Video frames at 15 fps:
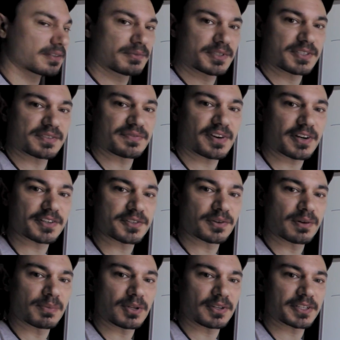which is very
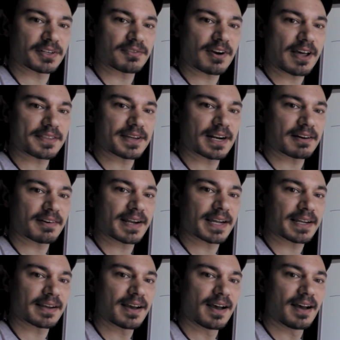doable, your Roth IRA,